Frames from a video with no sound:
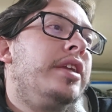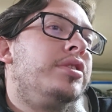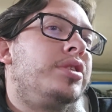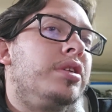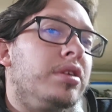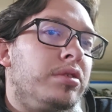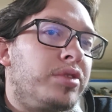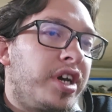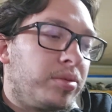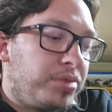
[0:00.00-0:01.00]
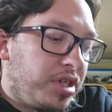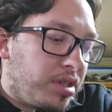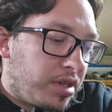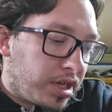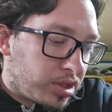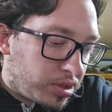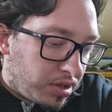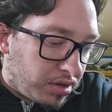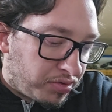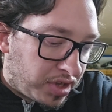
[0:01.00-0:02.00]
So that'll be the next
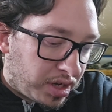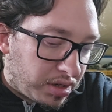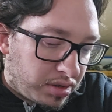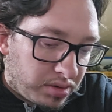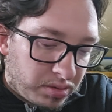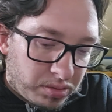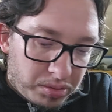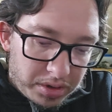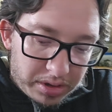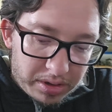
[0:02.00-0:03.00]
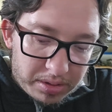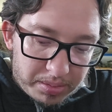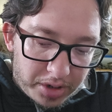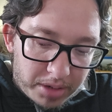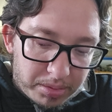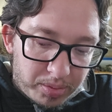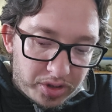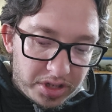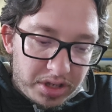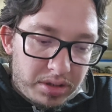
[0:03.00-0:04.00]
stuff that I do,
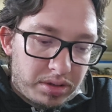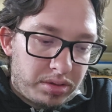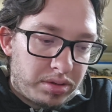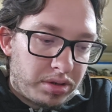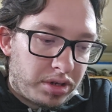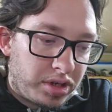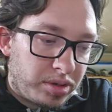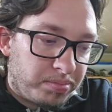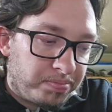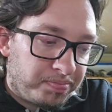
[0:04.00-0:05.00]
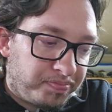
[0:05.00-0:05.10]
probably. After